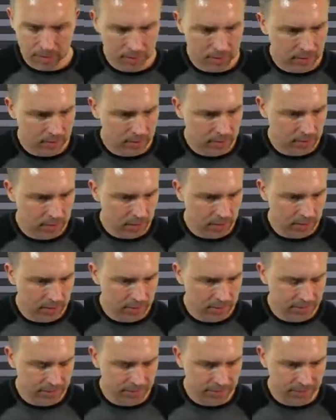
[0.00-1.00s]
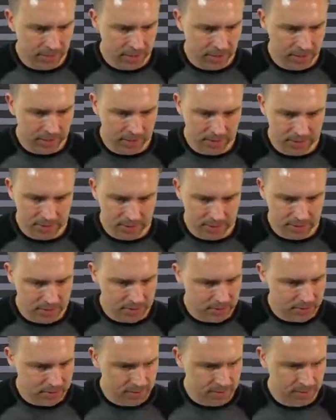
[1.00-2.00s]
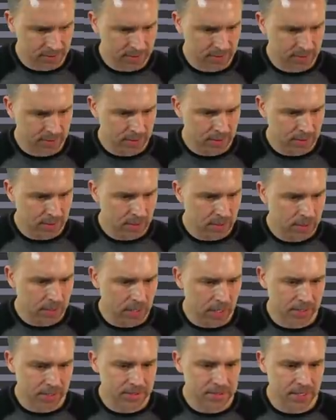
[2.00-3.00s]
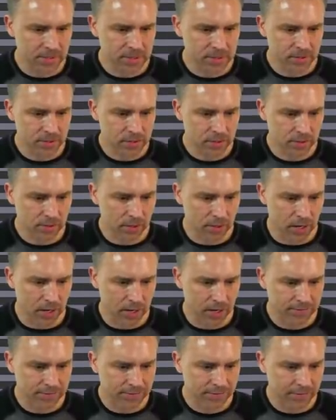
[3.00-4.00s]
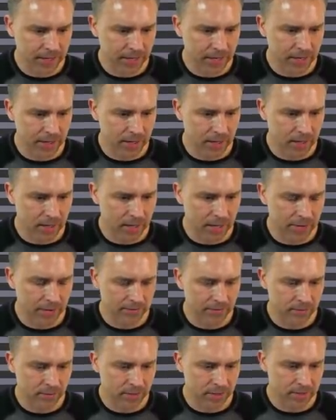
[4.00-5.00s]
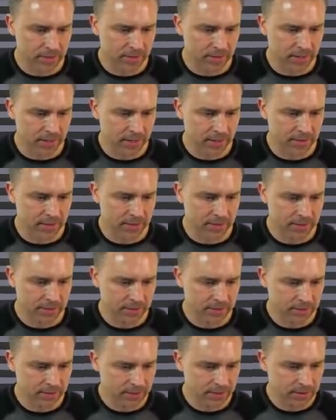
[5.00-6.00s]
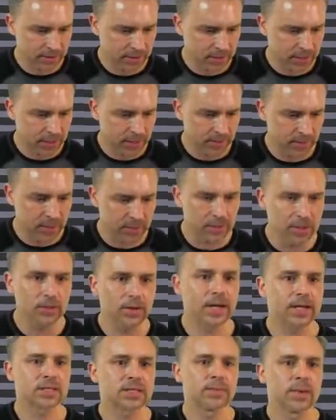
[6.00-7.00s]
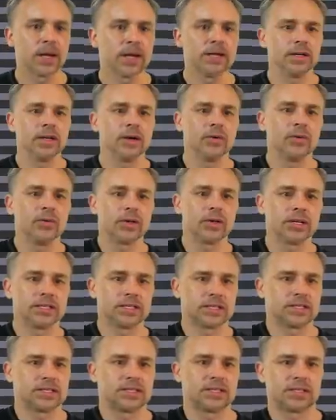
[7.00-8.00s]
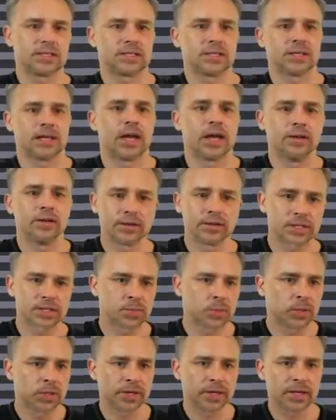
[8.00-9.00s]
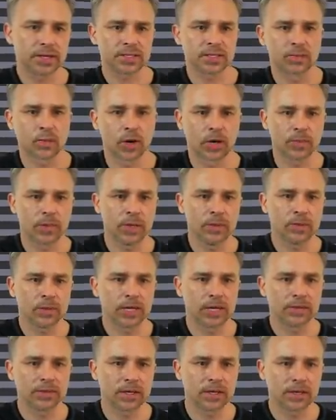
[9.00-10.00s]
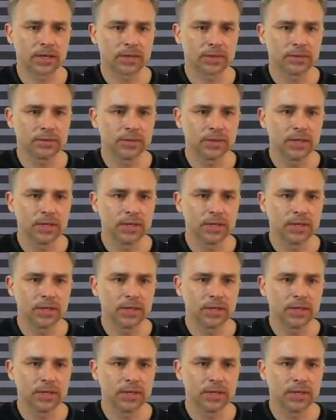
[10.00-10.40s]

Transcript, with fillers: Not the face. A lot of times I'll turn off everything. And maybe you guys might know this. I know there's plenty of smart people out there.